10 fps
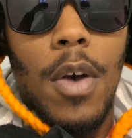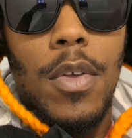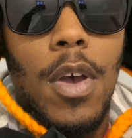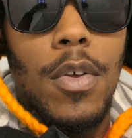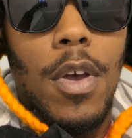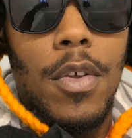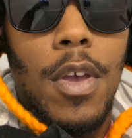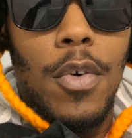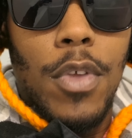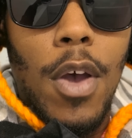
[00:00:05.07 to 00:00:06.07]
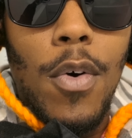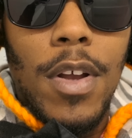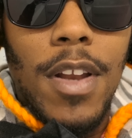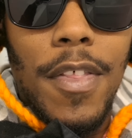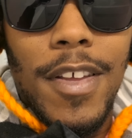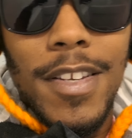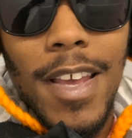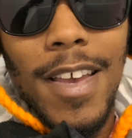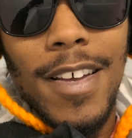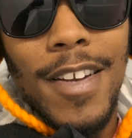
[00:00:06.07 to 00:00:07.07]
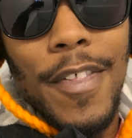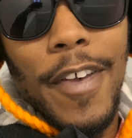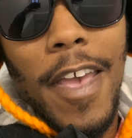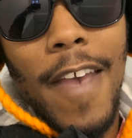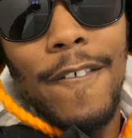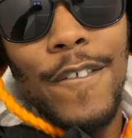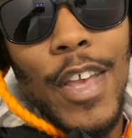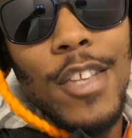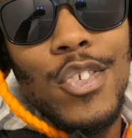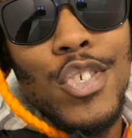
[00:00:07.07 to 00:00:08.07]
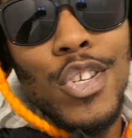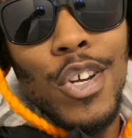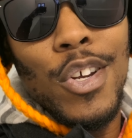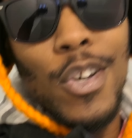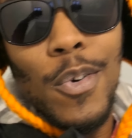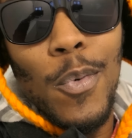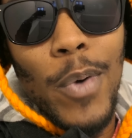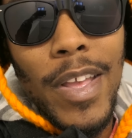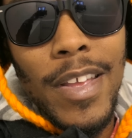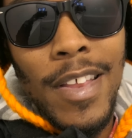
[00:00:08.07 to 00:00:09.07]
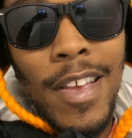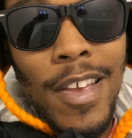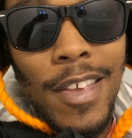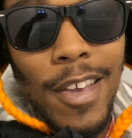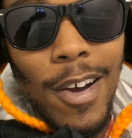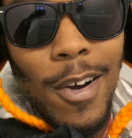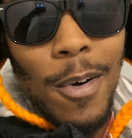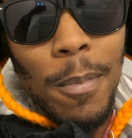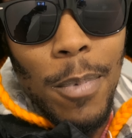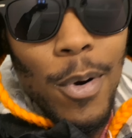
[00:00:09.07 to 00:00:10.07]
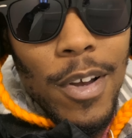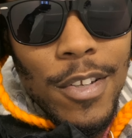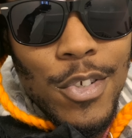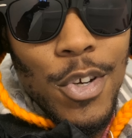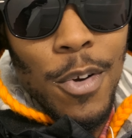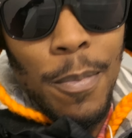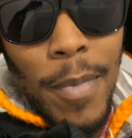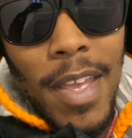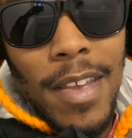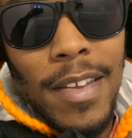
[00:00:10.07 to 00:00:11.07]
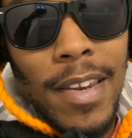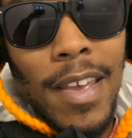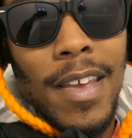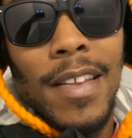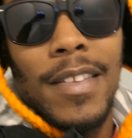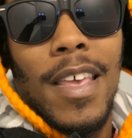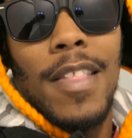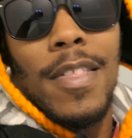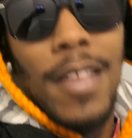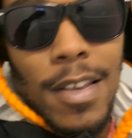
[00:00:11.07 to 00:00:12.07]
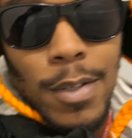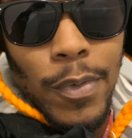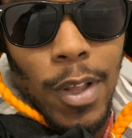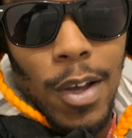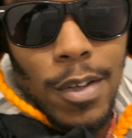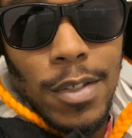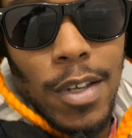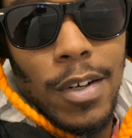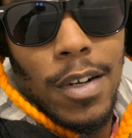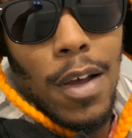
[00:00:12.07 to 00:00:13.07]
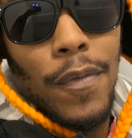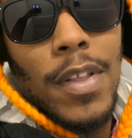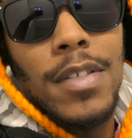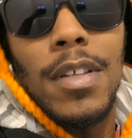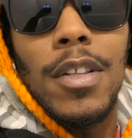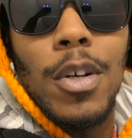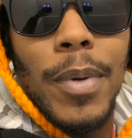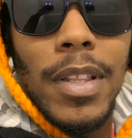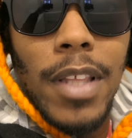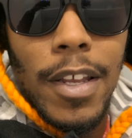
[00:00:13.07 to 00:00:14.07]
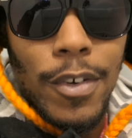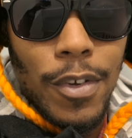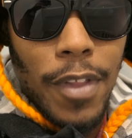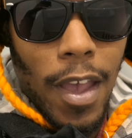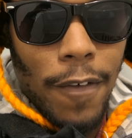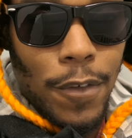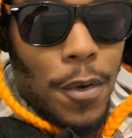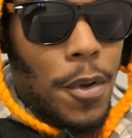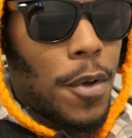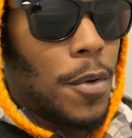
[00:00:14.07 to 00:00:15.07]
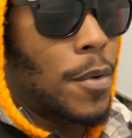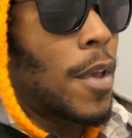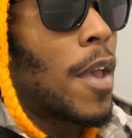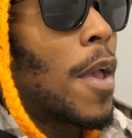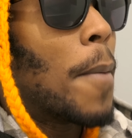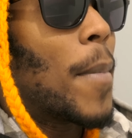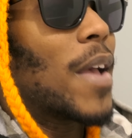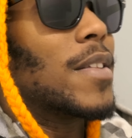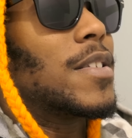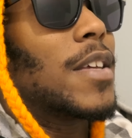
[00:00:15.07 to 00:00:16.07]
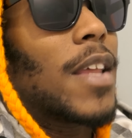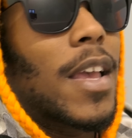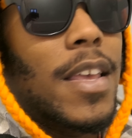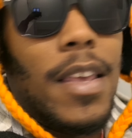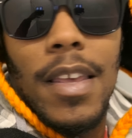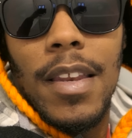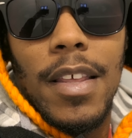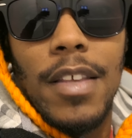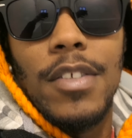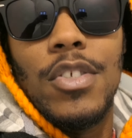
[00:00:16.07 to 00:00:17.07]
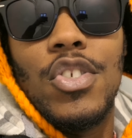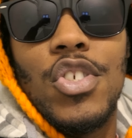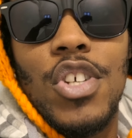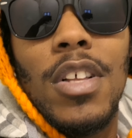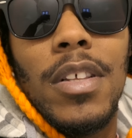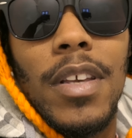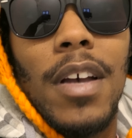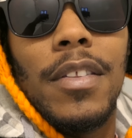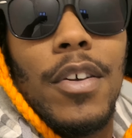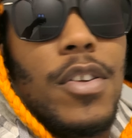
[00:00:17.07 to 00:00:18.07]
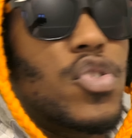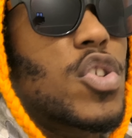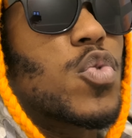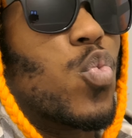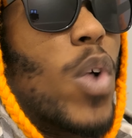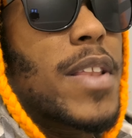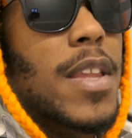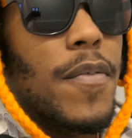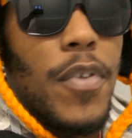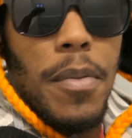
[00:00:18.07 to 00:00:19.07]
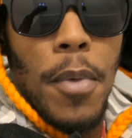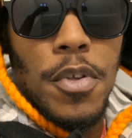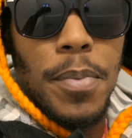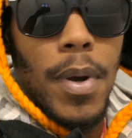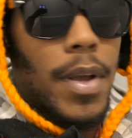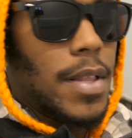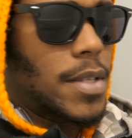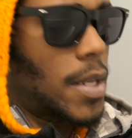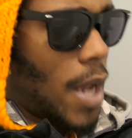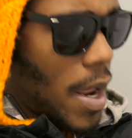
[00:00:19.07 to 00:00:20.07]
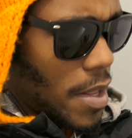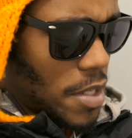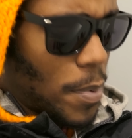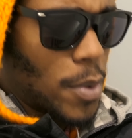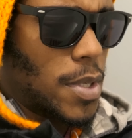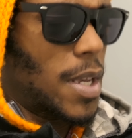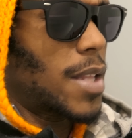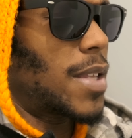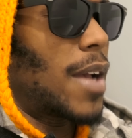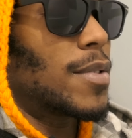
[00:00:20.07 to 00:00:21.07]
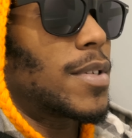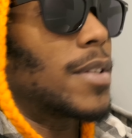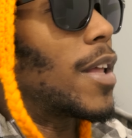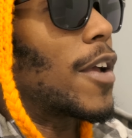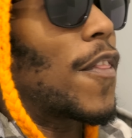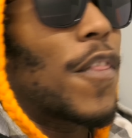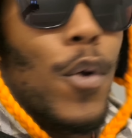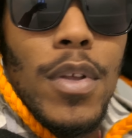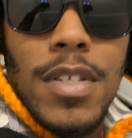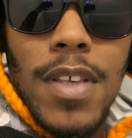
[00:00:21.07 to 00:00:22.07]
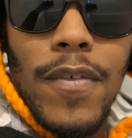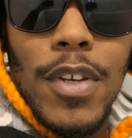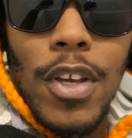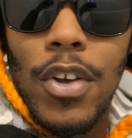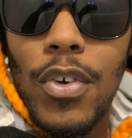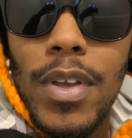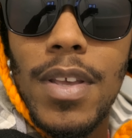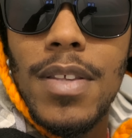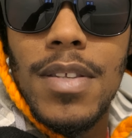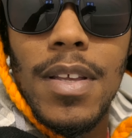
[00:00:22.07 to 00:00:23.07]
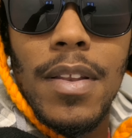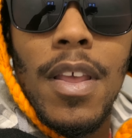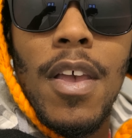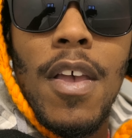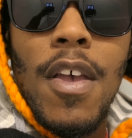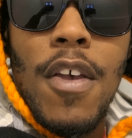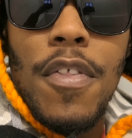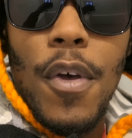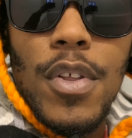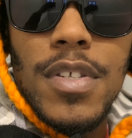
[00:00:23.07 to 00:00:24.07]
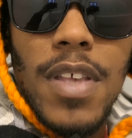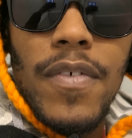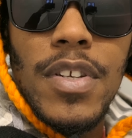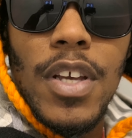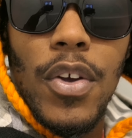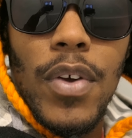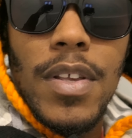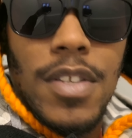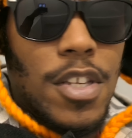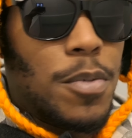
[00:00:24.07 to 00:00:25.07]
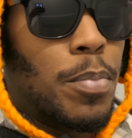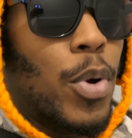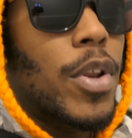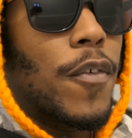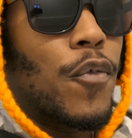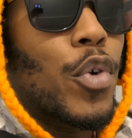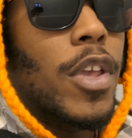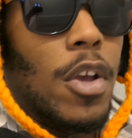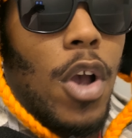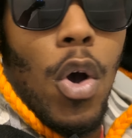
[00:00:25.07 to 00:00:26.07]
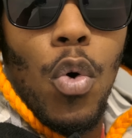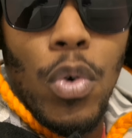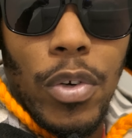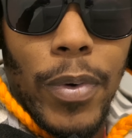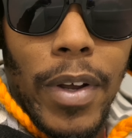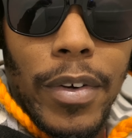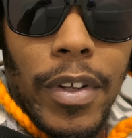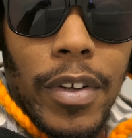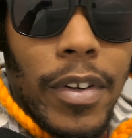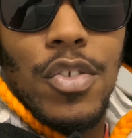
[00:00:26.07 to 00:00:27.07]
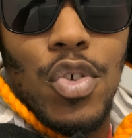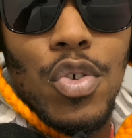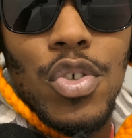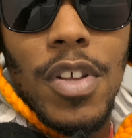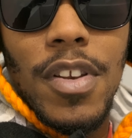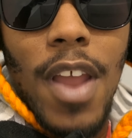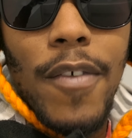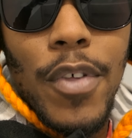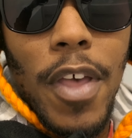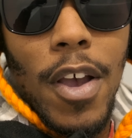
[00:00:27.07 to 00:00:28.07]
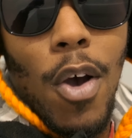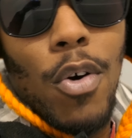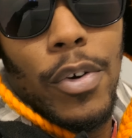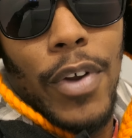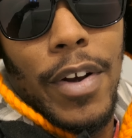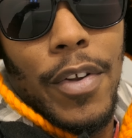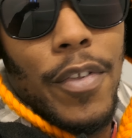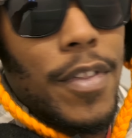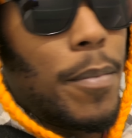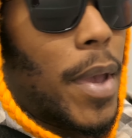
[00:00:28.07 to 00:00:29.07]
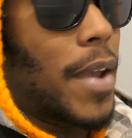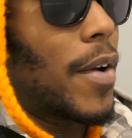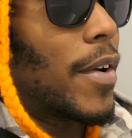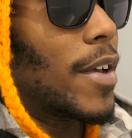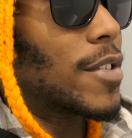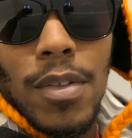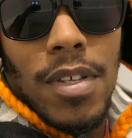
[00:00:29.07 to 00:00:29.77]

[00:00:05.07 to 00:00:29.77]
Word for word: Yo, yo, yo, yo, yo, another day, another adventure with your homeboy Jermaine. And getting this vlog started off, it's a little bit later in the afternoon. Man, today it is chilly out there. It's just windy for the most part. And tonight it's supposed to get down to like 37 degrees and 37 degrees is pretty freaking cold around here. It's usually never that cold around here in the Bay Area. So